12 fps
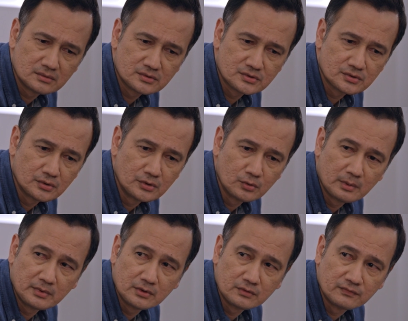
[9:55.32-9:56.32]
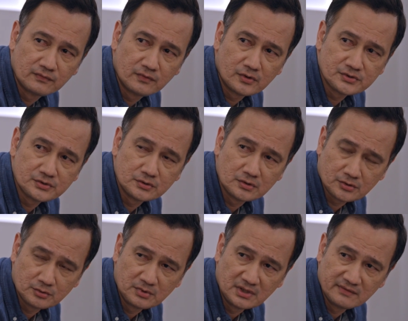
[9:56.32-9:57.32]
So you want me to force you to
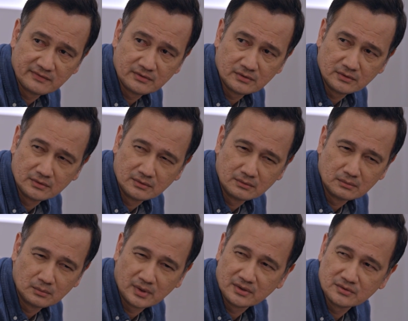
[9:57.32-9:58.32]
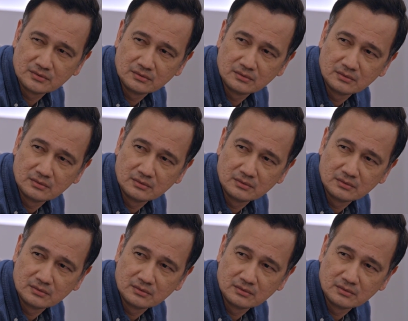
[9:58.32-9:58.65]
talk to me even though you don't want to?